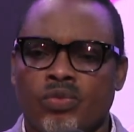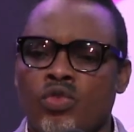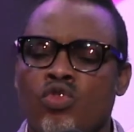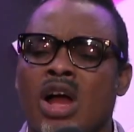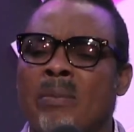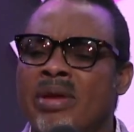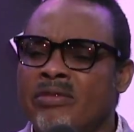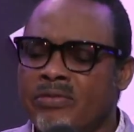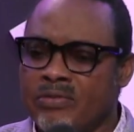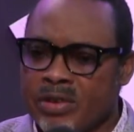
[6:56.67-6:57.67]
You have been
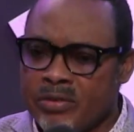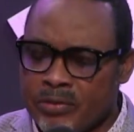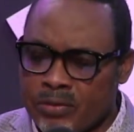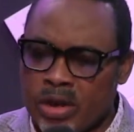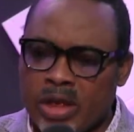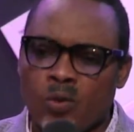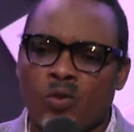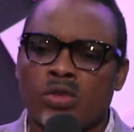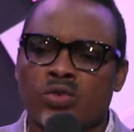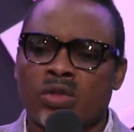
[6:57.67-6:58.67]
faithful in
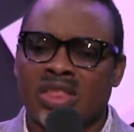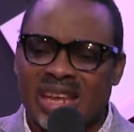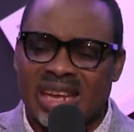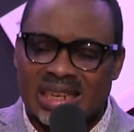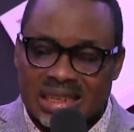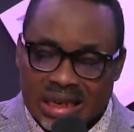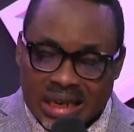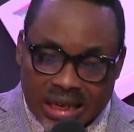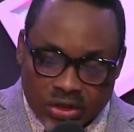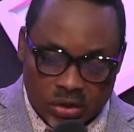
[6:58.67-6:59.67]
what you think is
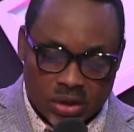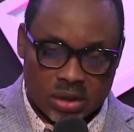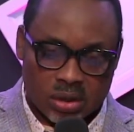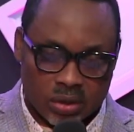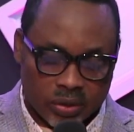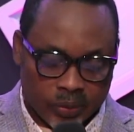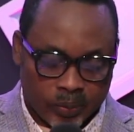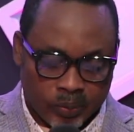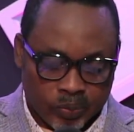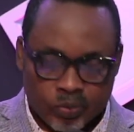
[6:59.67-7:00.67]
little.
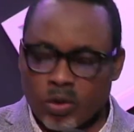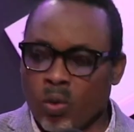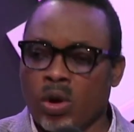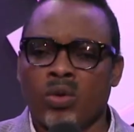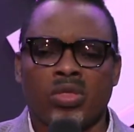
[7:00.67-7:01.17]
What you